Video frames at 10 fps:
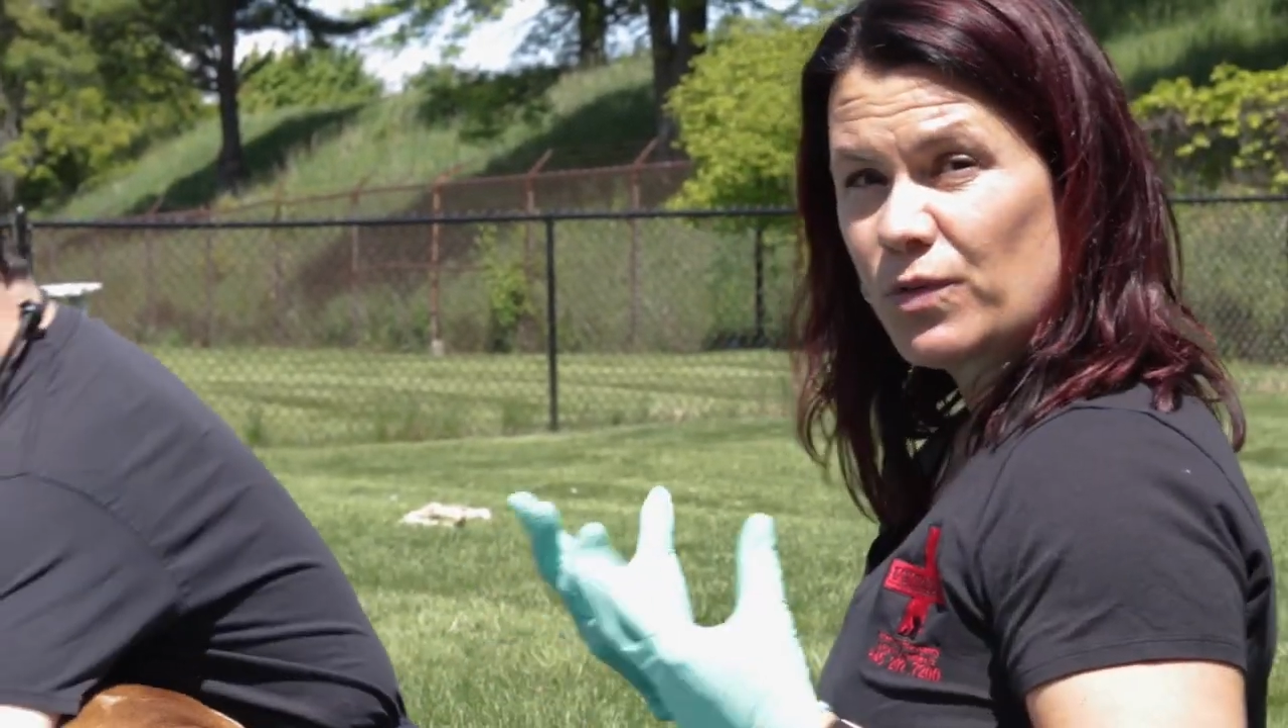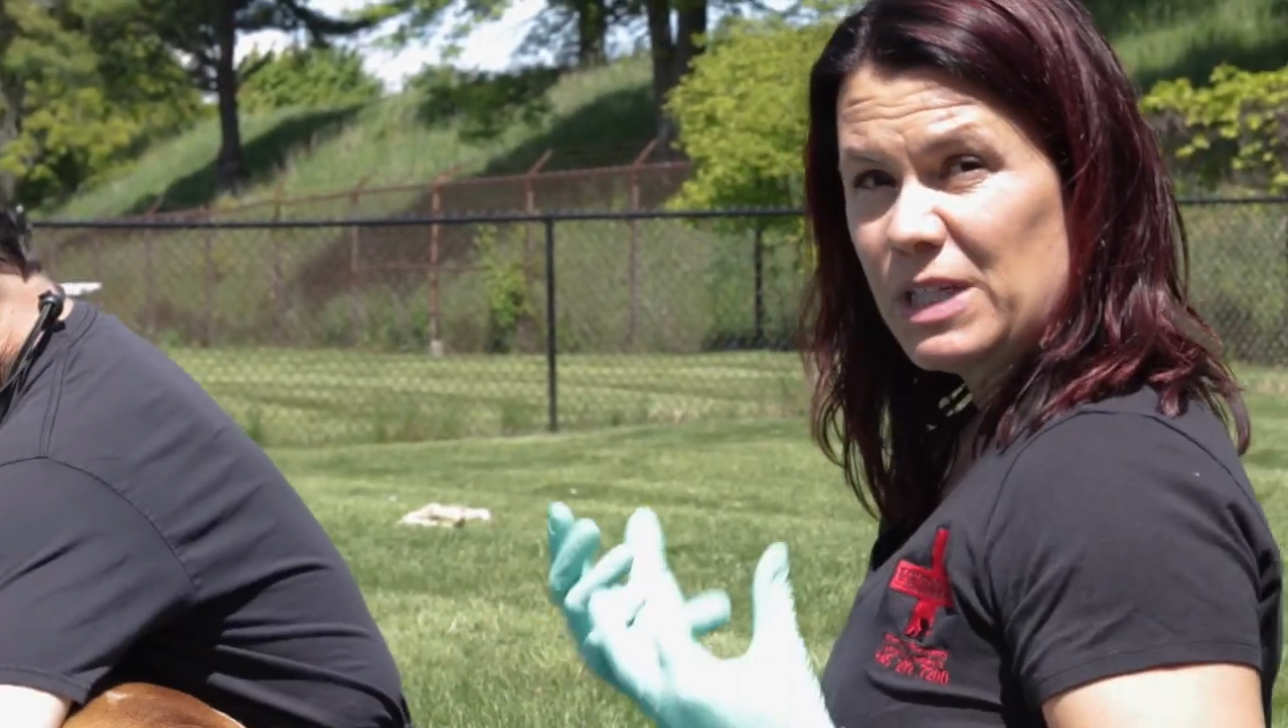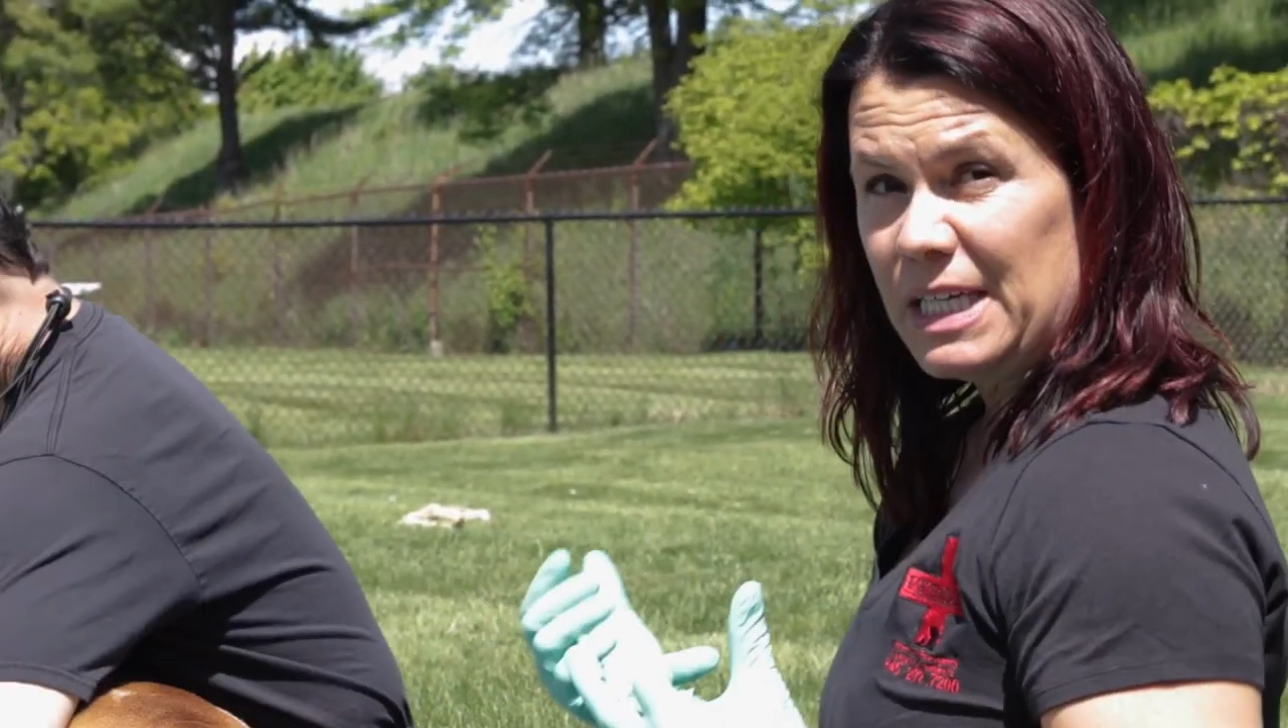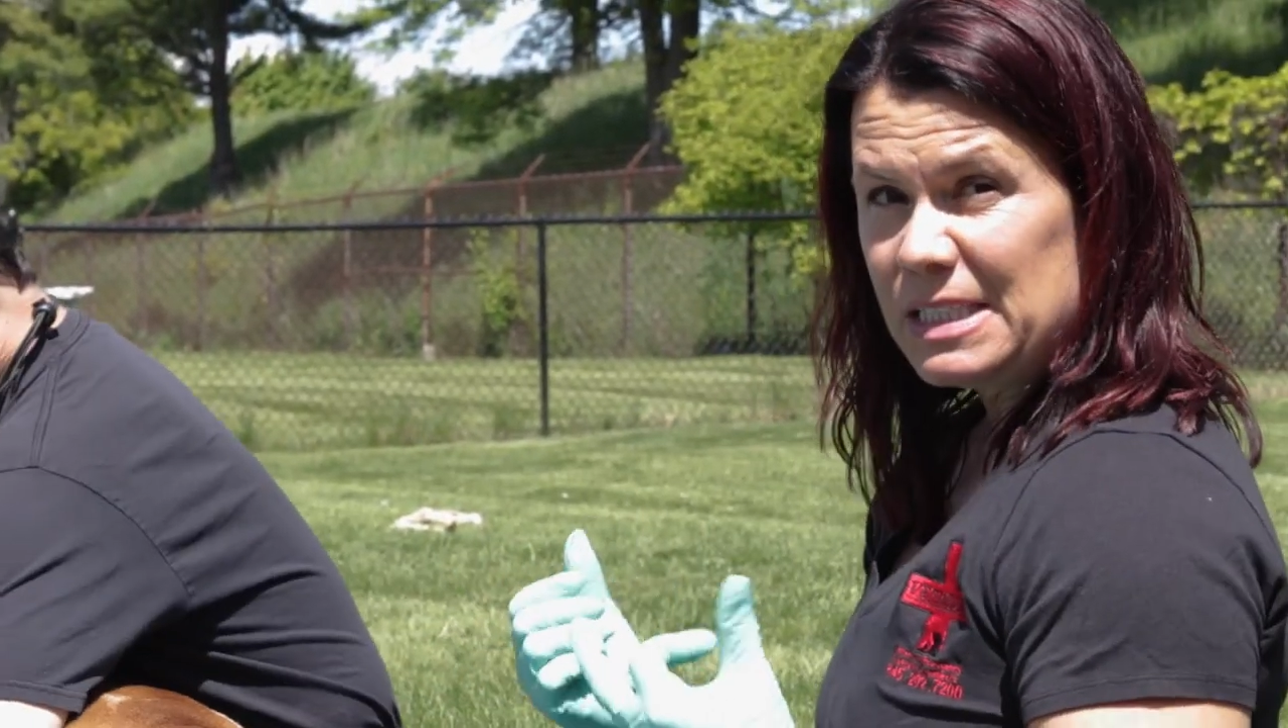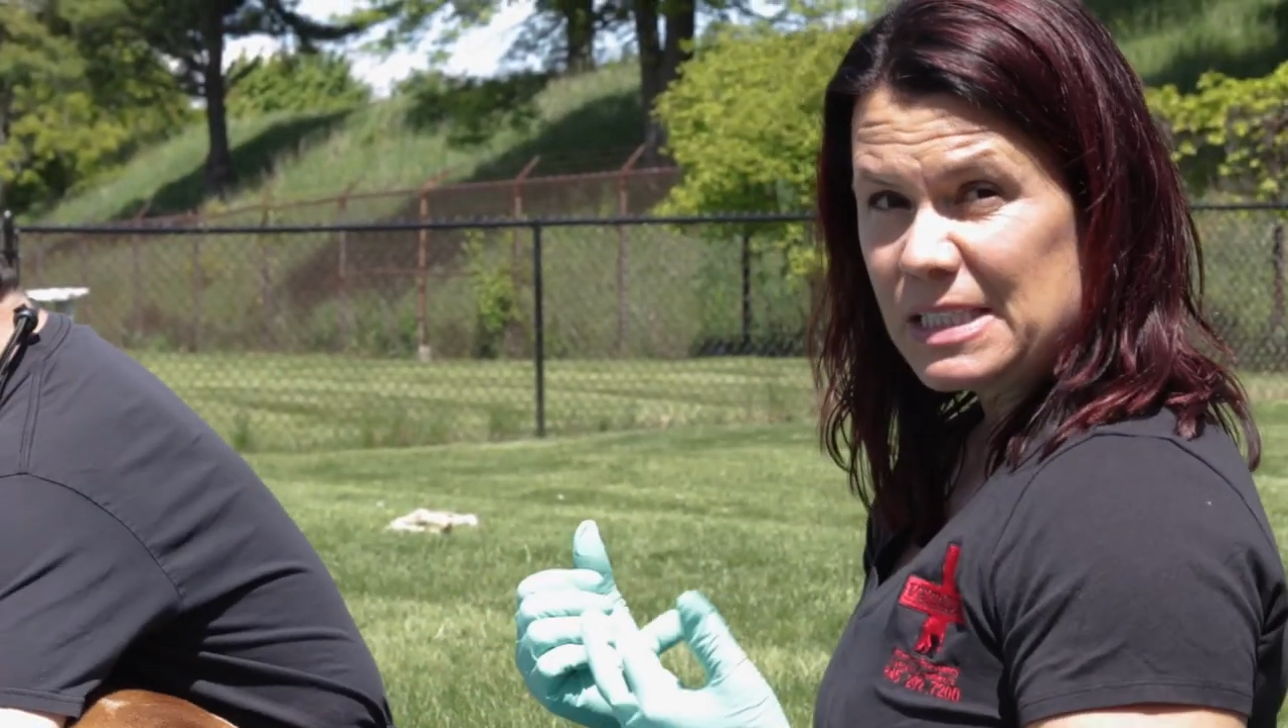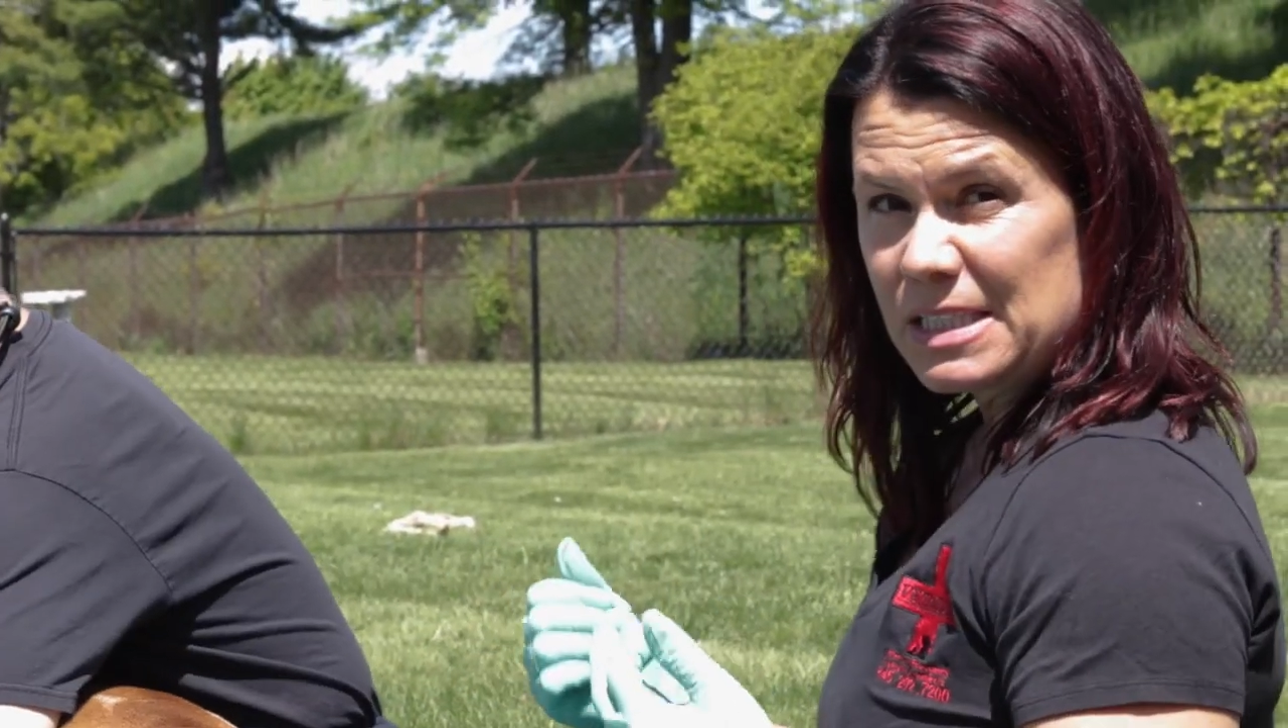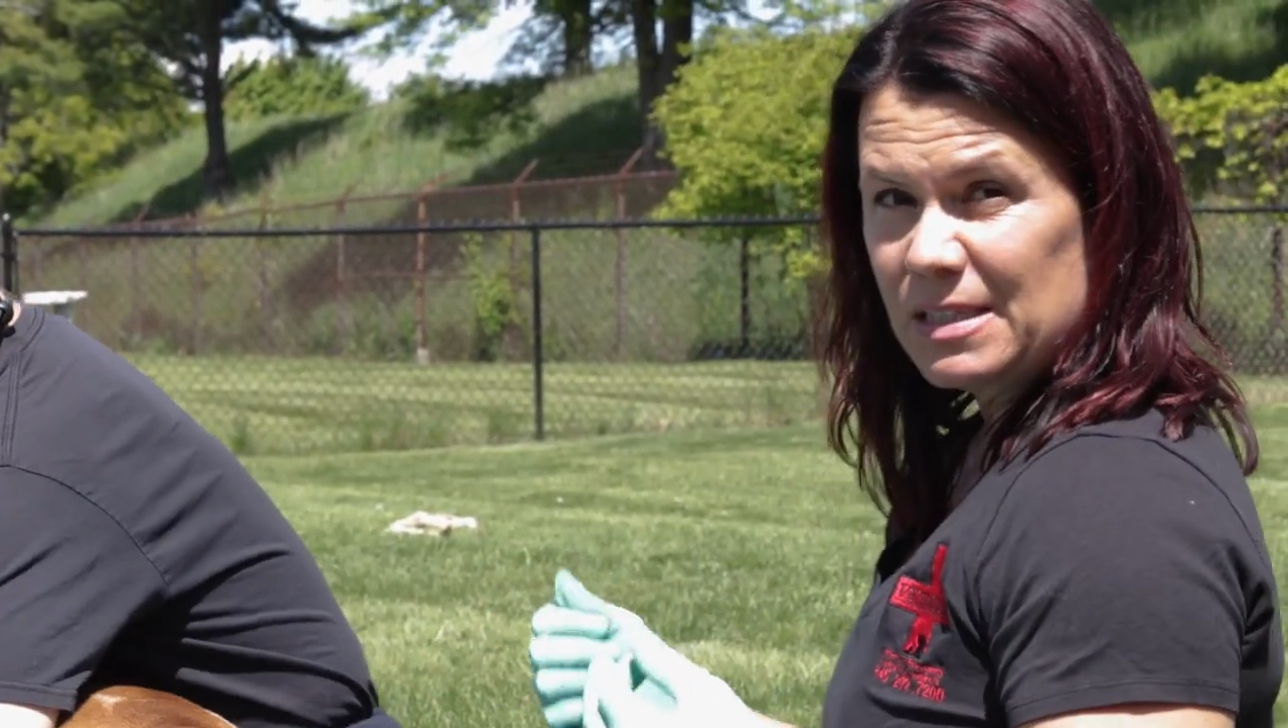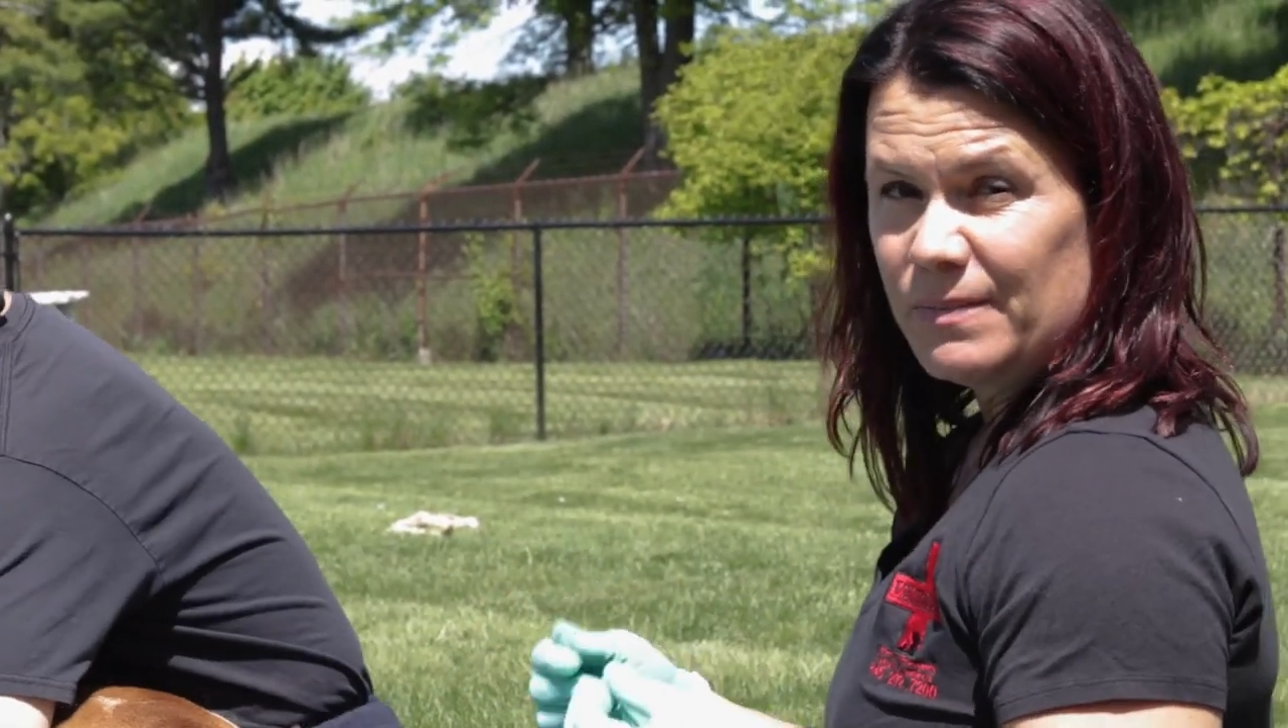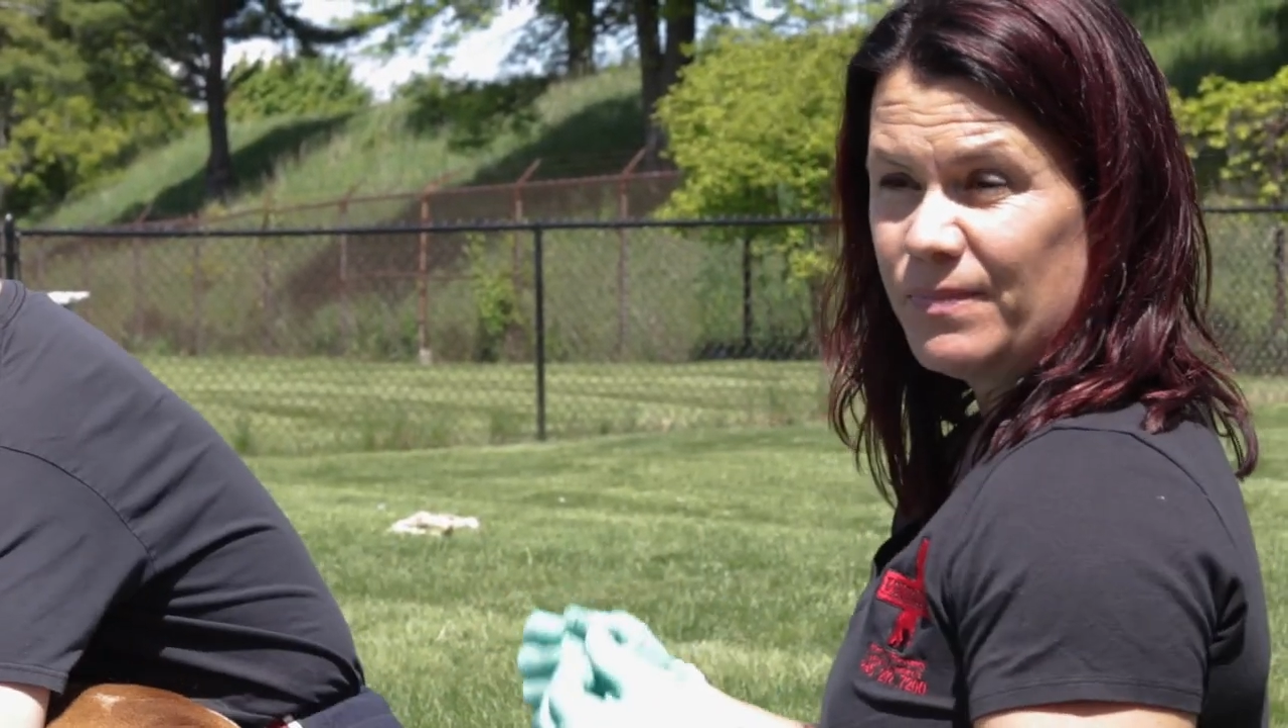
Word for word: release